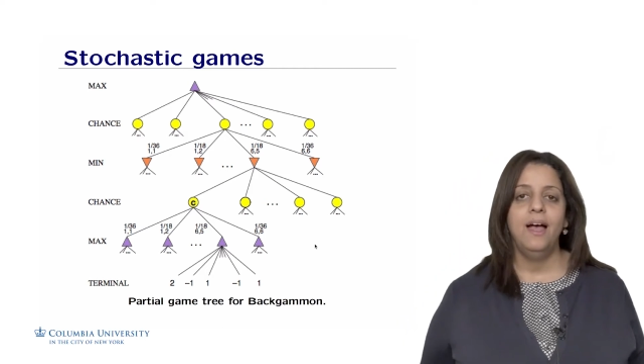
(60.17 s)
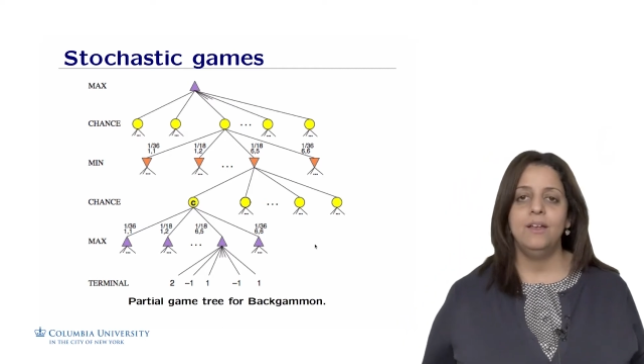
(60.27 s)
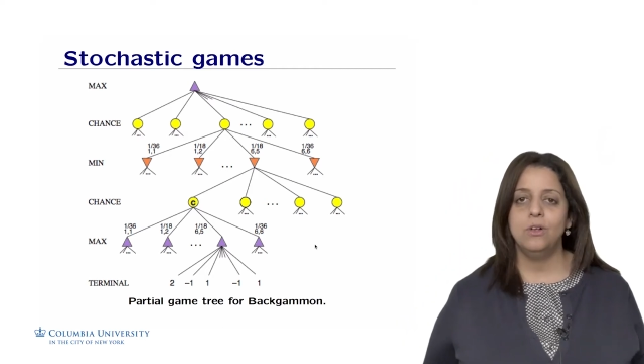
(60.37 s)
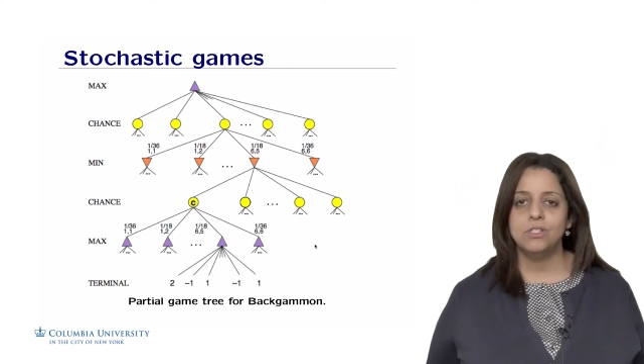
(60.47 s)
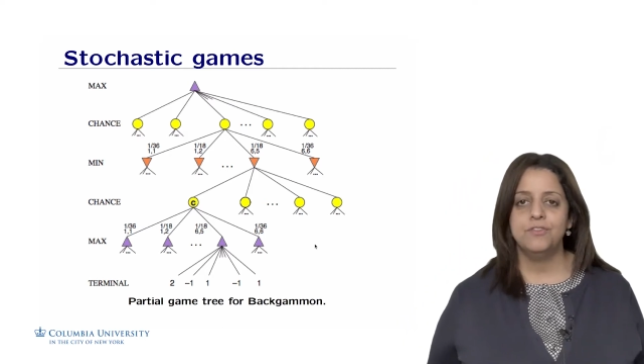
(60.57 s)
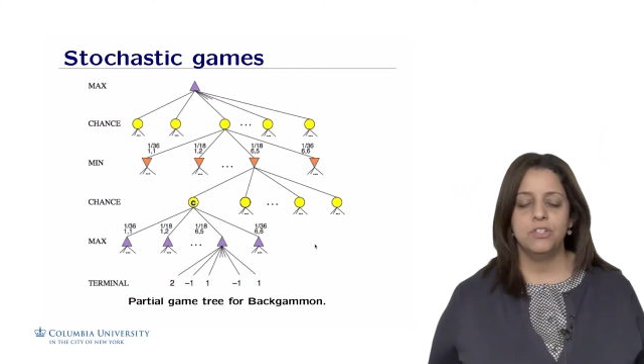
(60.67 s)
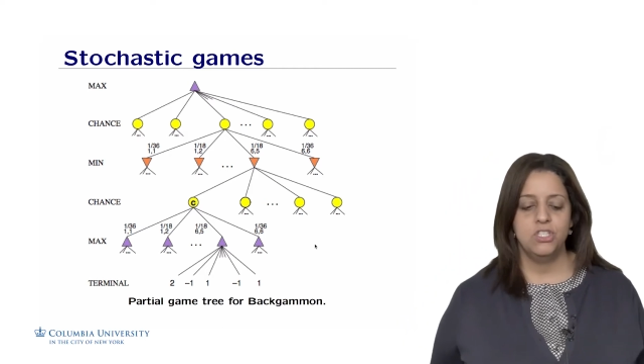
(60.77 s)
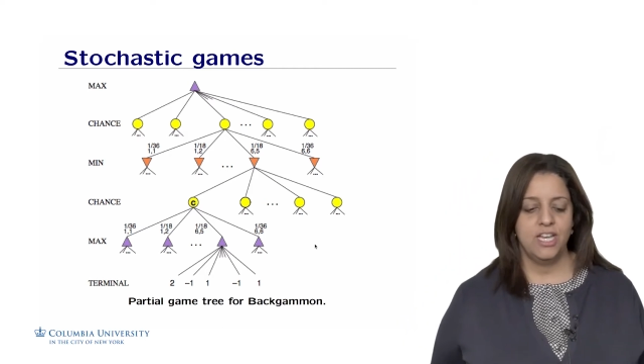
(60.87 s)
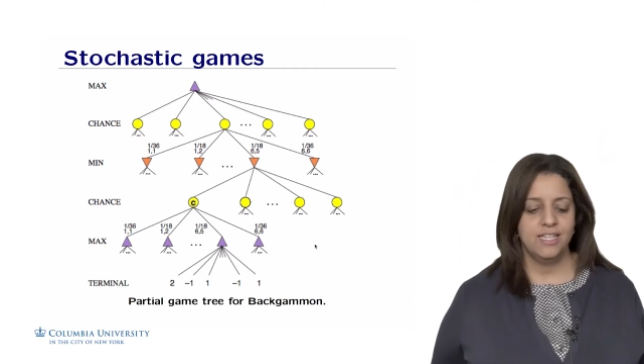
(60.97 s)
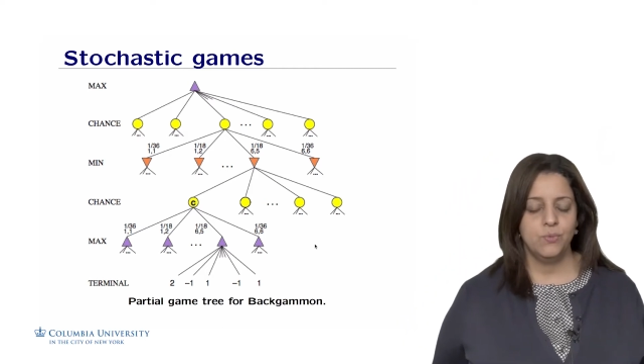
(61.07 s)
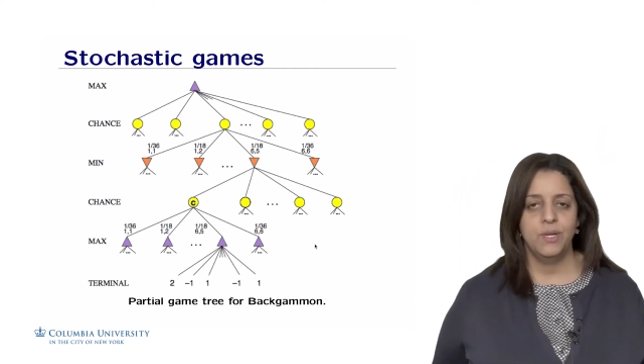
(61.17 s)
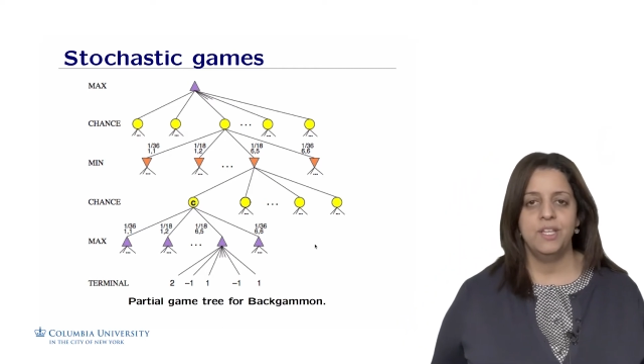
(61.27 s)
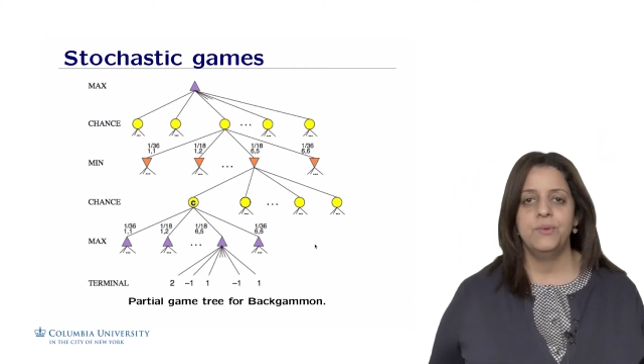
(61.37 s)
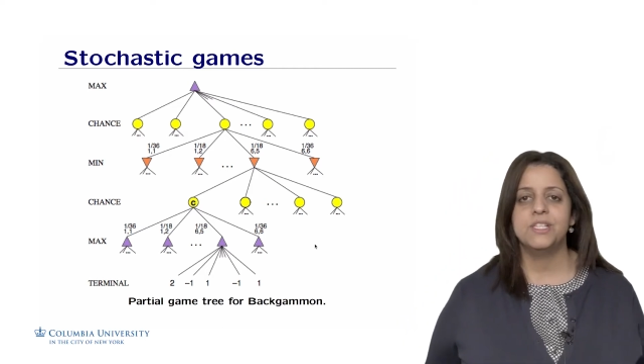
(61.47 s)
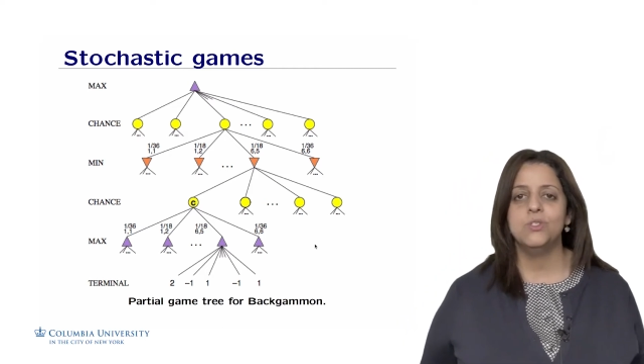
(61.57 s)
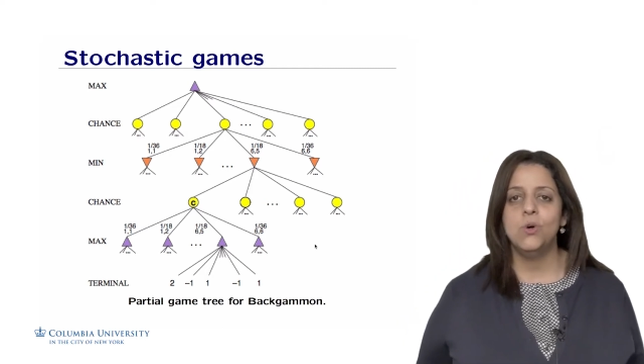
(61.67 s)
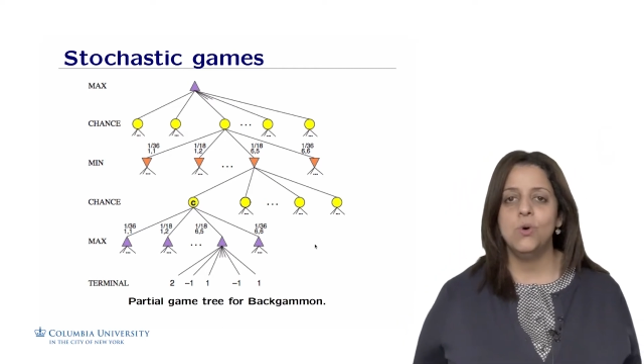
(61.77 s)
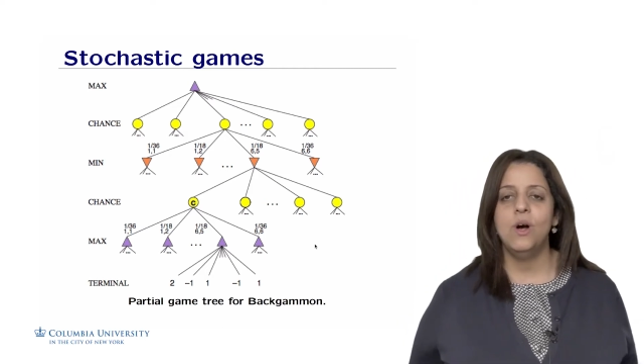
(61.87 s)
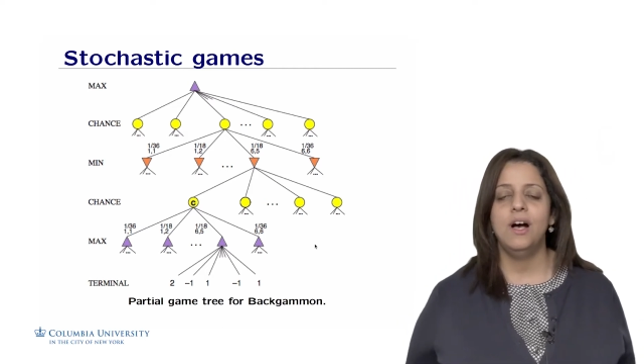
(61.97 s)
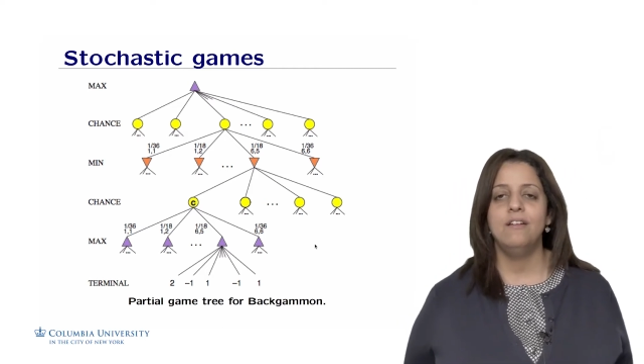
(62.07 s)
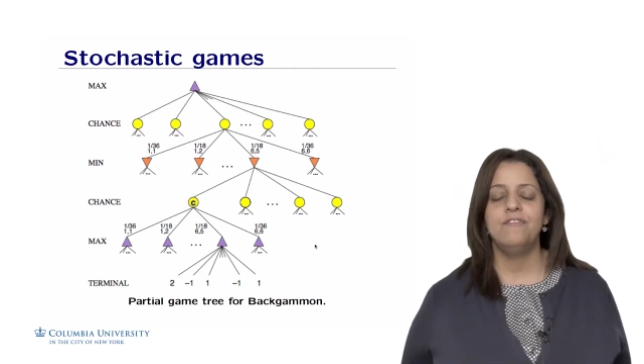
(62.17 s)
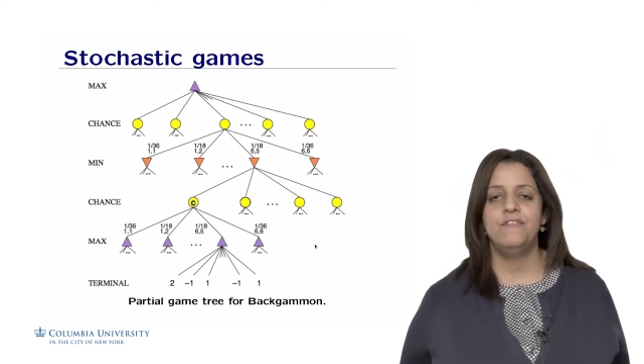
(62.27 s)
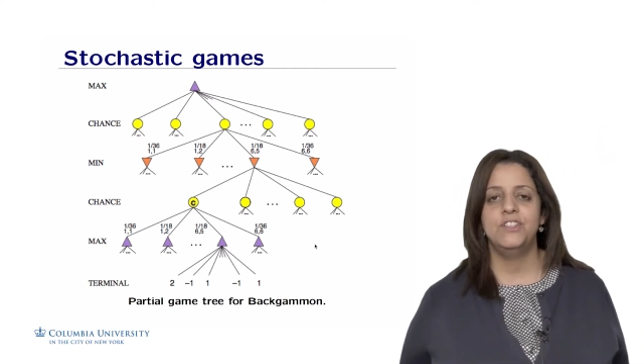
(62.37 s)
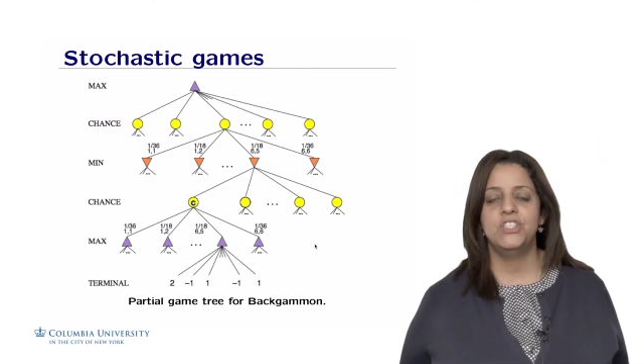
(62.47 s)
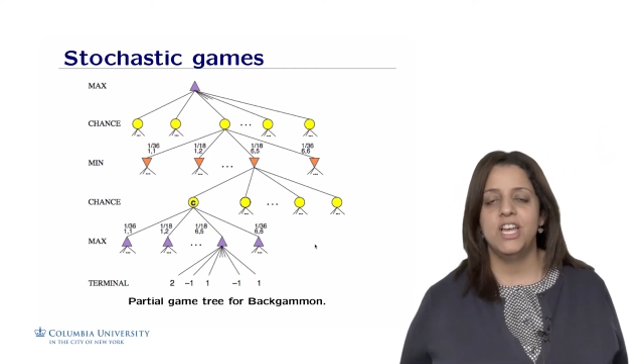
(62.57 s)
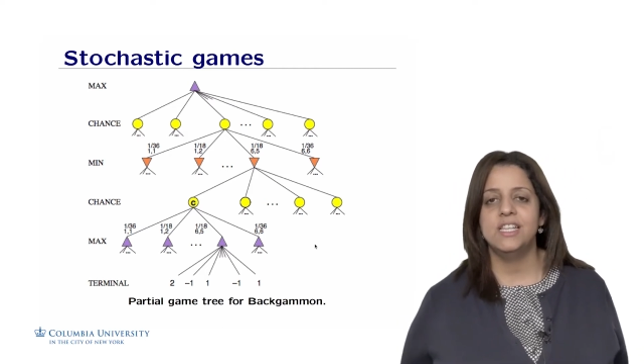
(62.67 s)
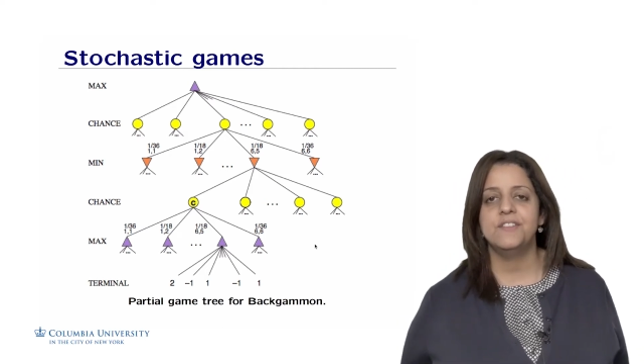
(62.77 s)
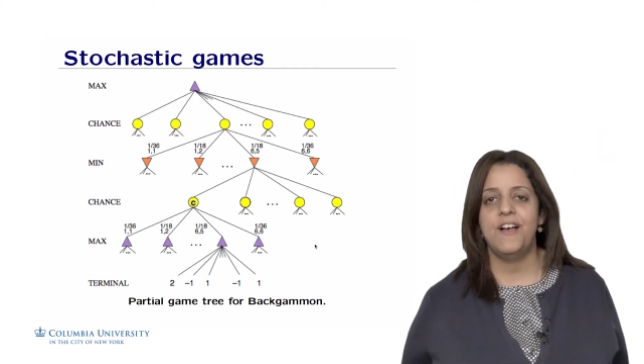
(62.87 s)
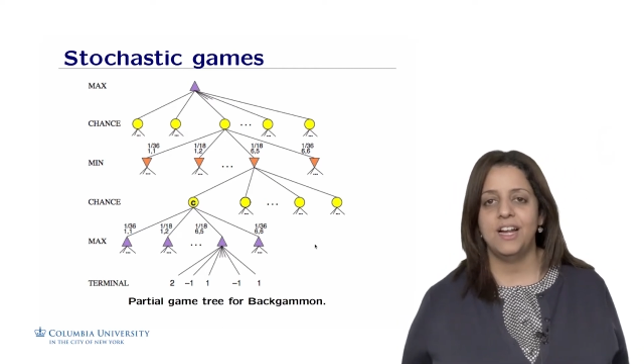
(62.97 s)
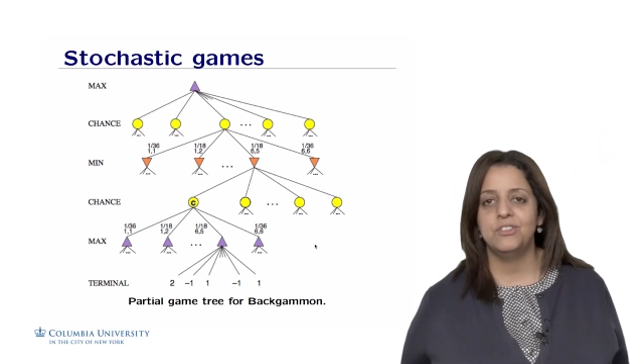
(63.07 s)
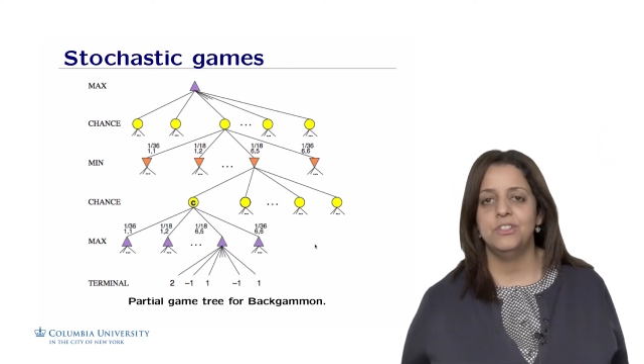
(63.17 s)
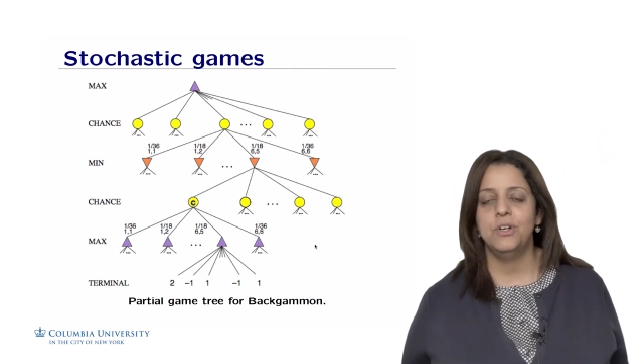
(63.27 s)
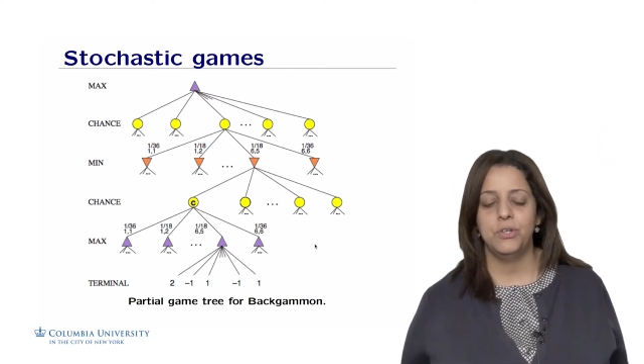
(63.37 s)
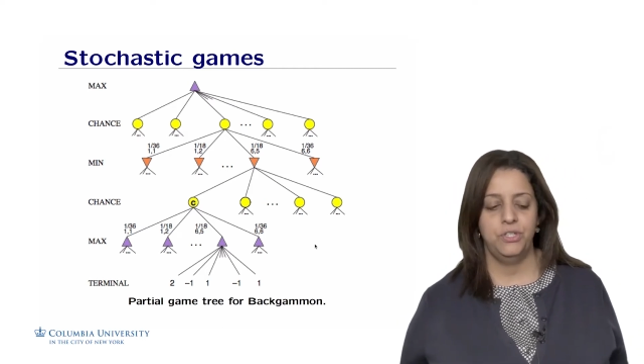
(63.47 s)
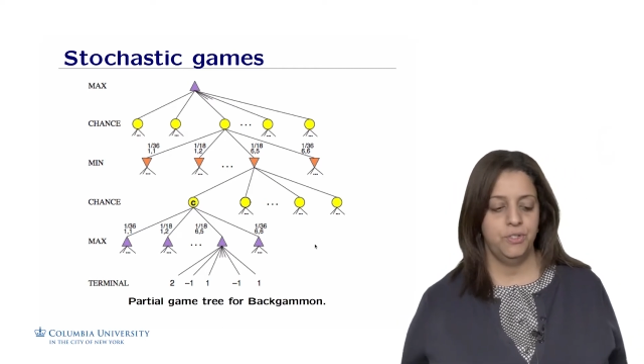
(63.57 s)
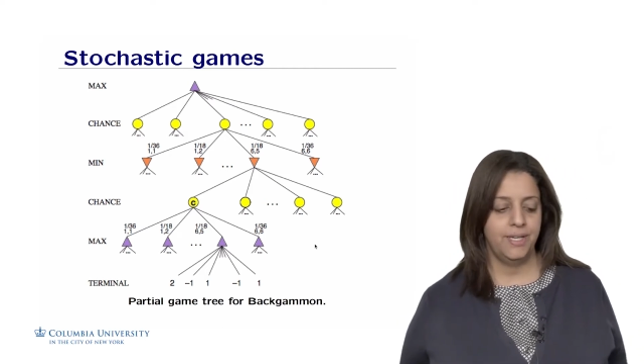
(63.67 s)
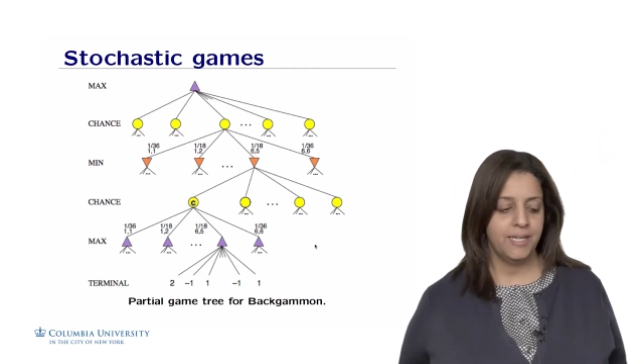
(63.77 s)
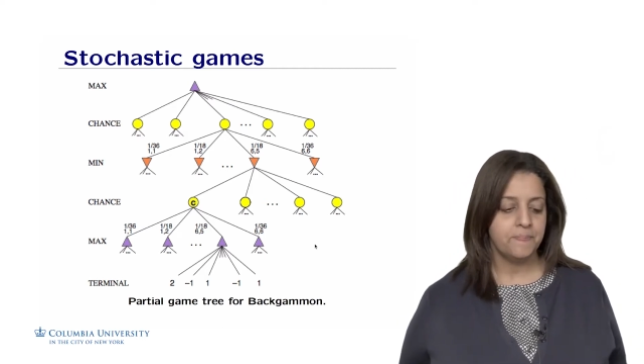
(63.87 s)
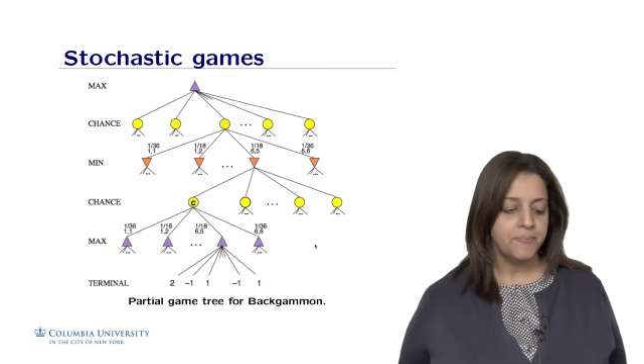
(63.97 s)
and also for chess, where there is no chance factor occurring.